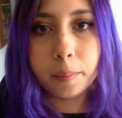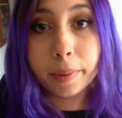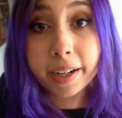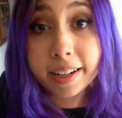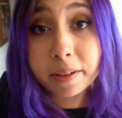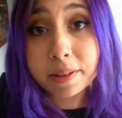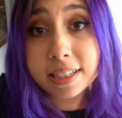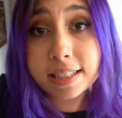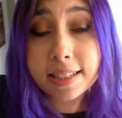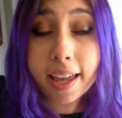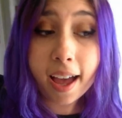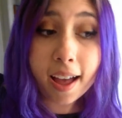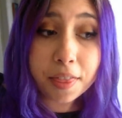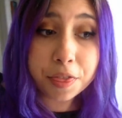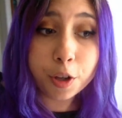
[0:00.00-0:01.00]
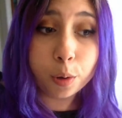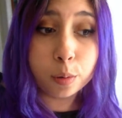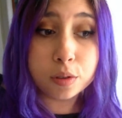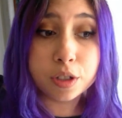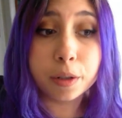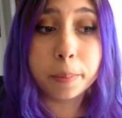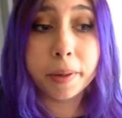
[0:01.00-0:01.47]
But anyways, yeah,
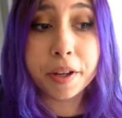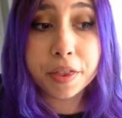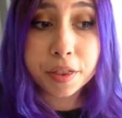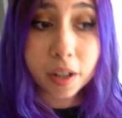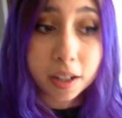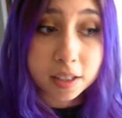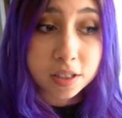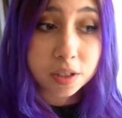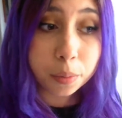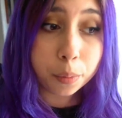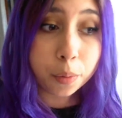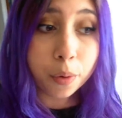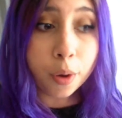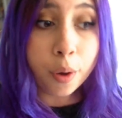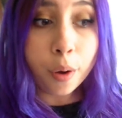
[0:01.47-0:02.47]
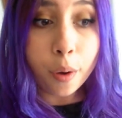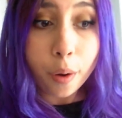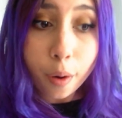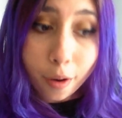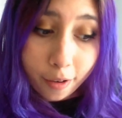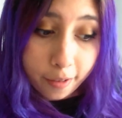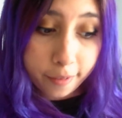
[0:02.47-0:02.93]
those are my thoughts
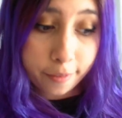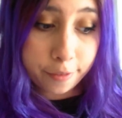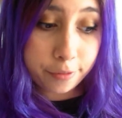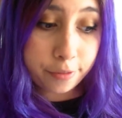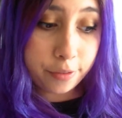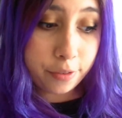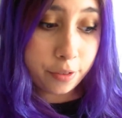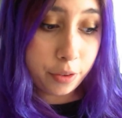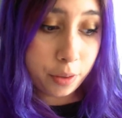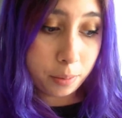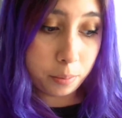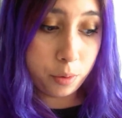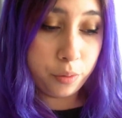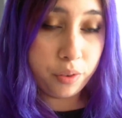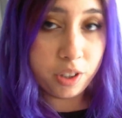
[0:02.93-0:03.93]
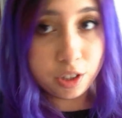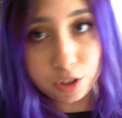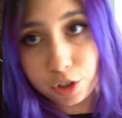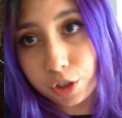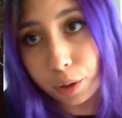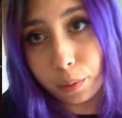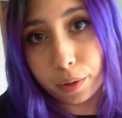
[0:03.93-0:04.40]
of the movie
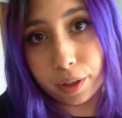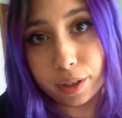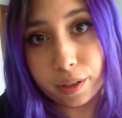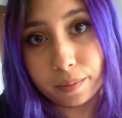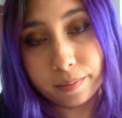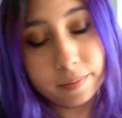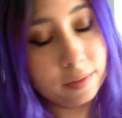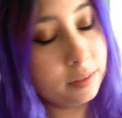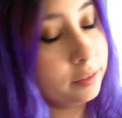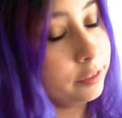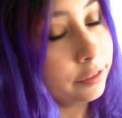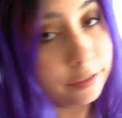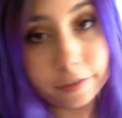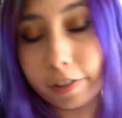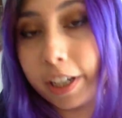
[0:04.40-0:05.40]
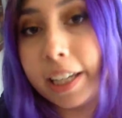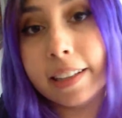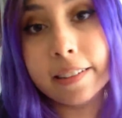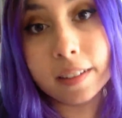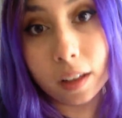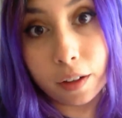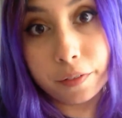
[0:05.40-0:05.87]
Joker.
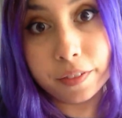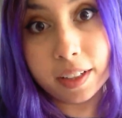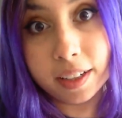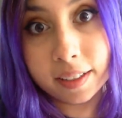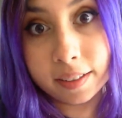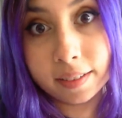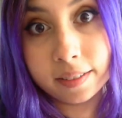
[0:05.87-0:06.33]
Freaking loved it.